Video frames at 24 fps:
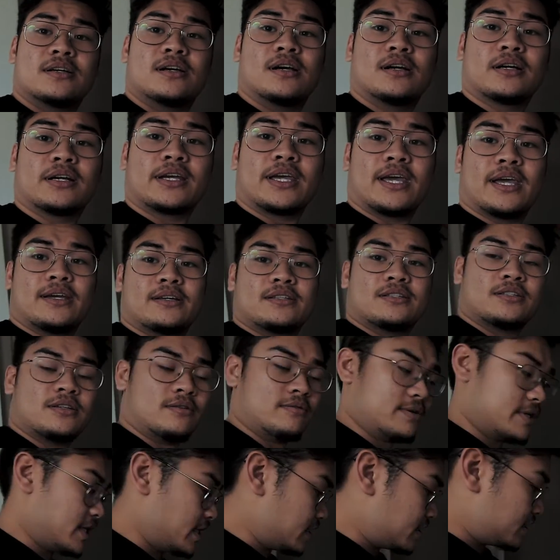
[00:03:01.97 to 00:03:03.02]
Okay,
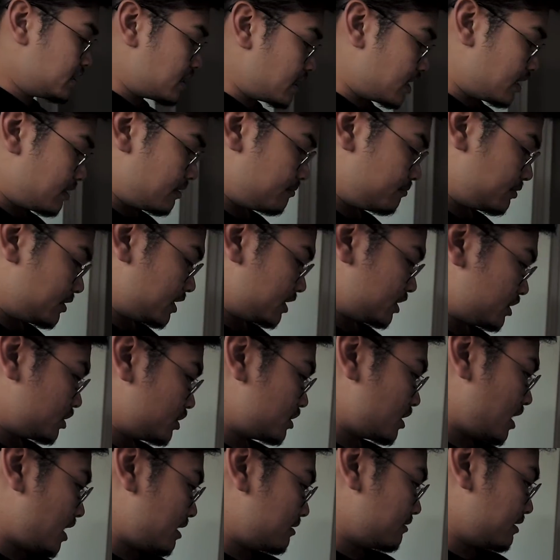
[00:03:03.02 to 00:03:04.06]
so we're gonna set up the
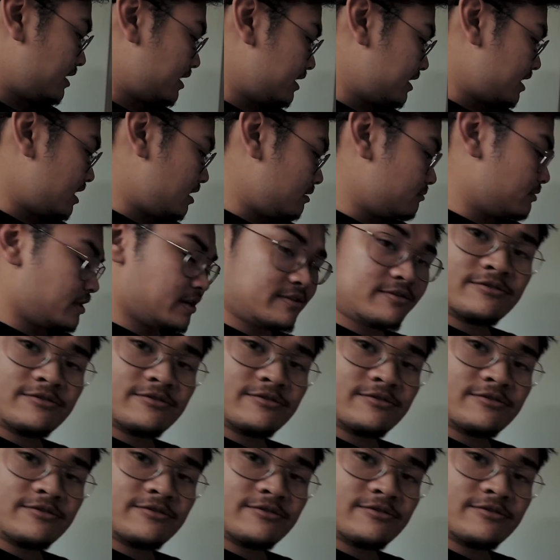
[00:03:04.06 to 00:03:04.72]
shot right now. I'm gonna